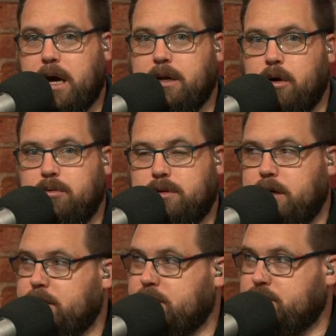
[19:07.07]
I know
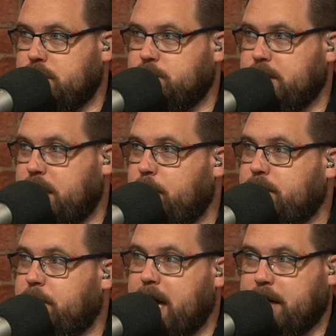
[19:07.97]
Diontae Johnson went down
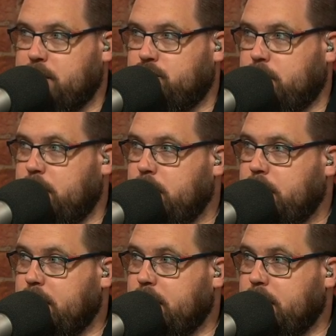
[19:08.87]
with a back injury,